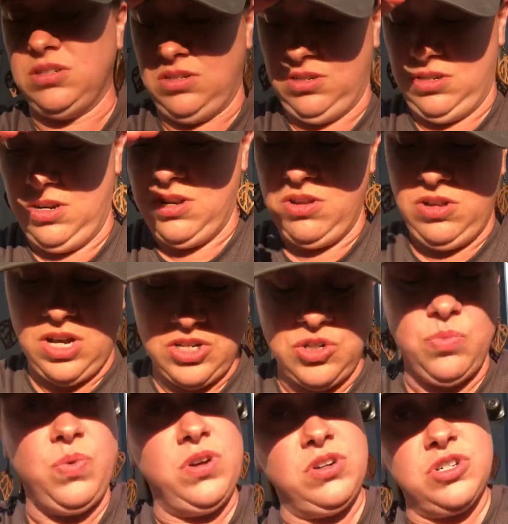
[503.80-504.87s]
You know, you got your
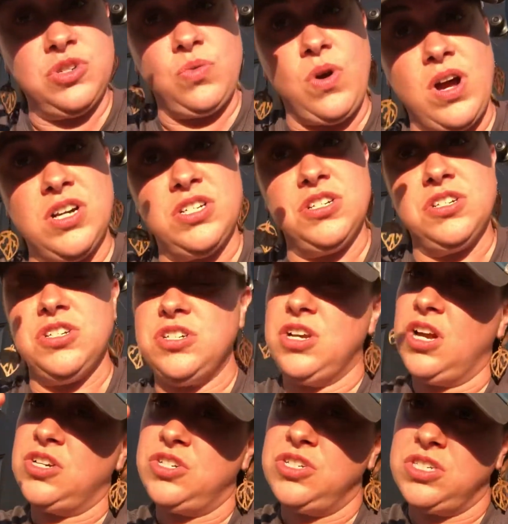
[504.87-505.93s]
winter squashes, you
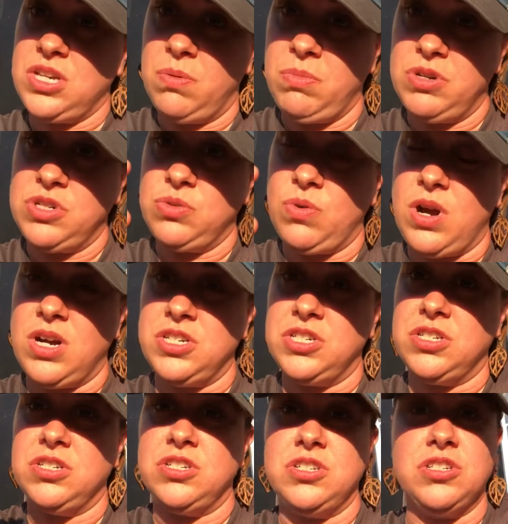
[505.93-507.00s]
got your summer
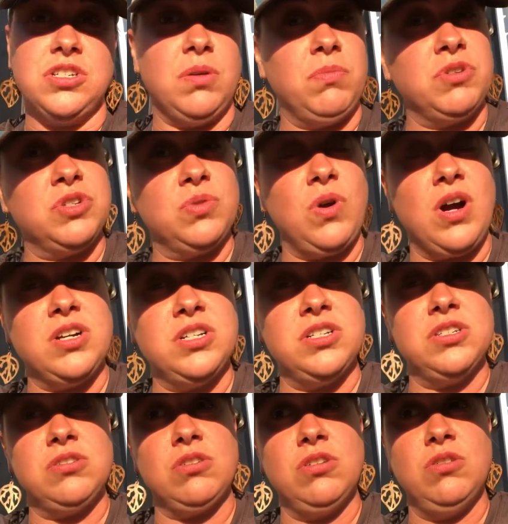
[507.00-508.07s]
squashes. Your summer
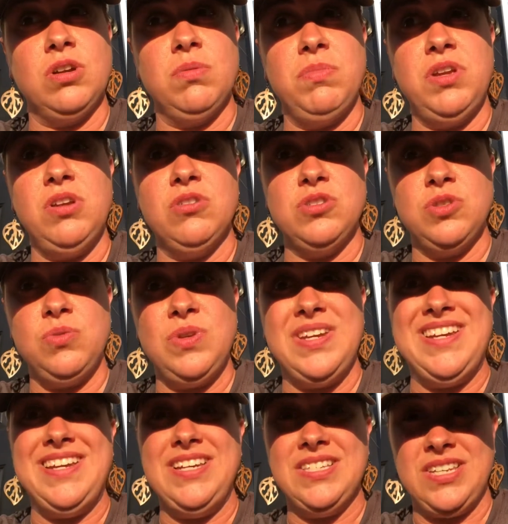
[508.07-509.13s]
squashes are going to be your
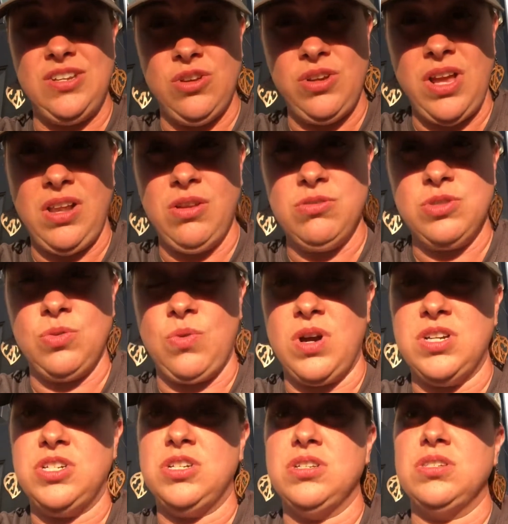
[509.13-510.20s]
zucchinis and your yellow
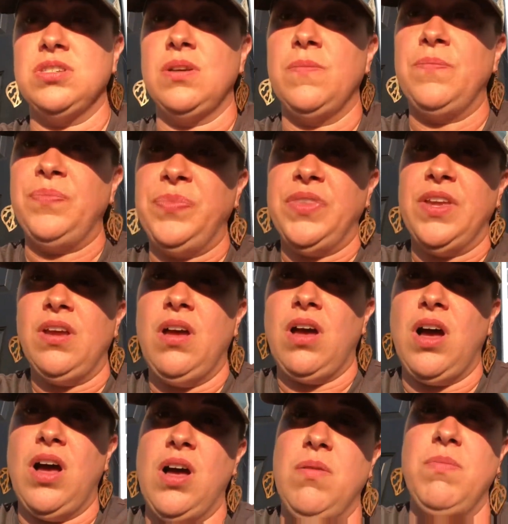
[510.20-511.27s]
squashes.
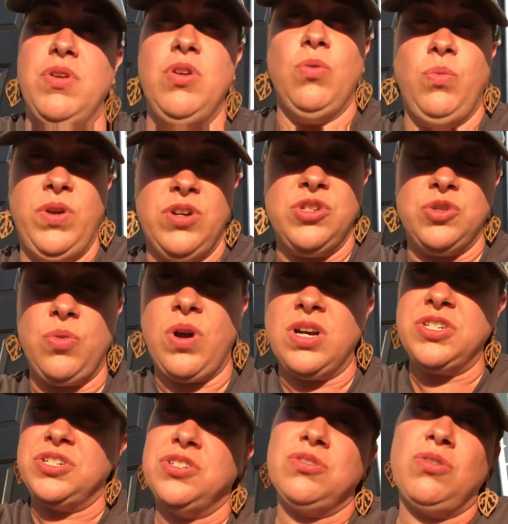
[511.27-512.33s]
Your winter
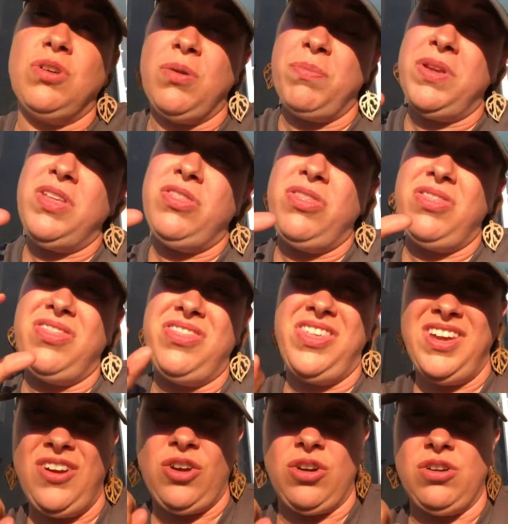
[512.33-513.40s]
squashes are going to be
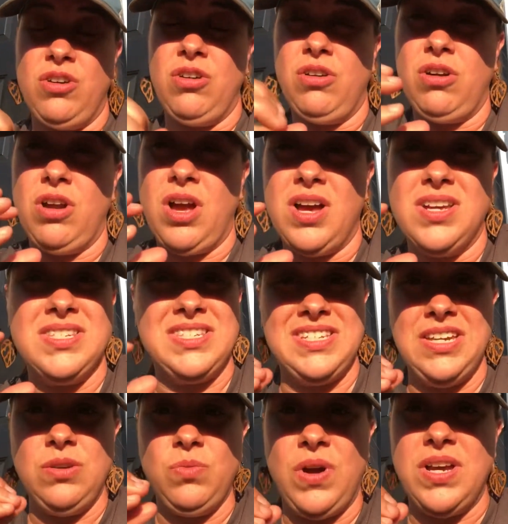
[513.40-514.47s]
thicker
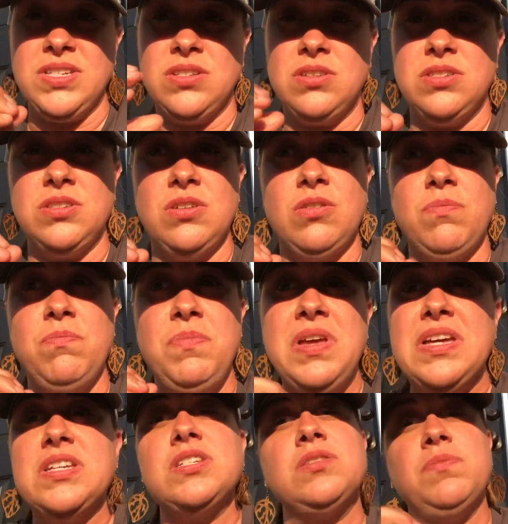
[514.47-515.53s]
skin-wise, because they're
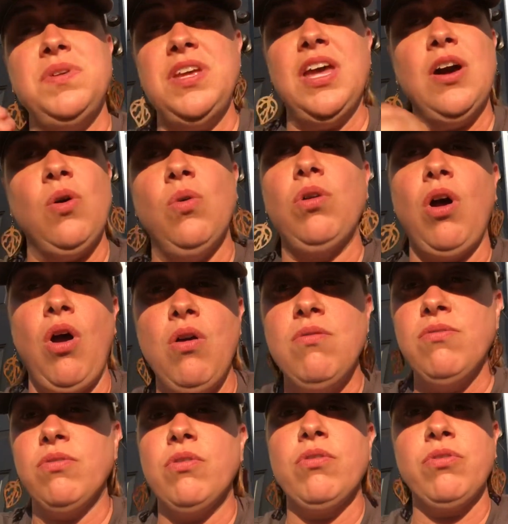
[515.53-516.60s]
meant to be held
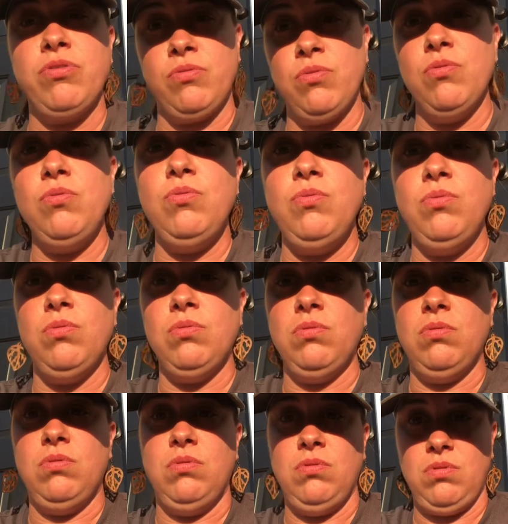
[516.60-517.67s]
over through
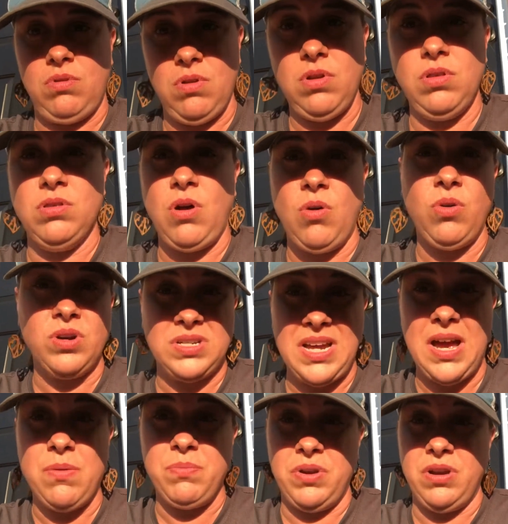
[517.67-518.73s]
longer
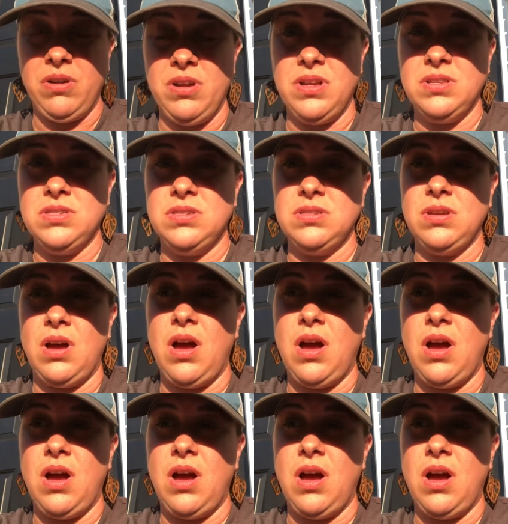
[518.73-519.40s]
time periods.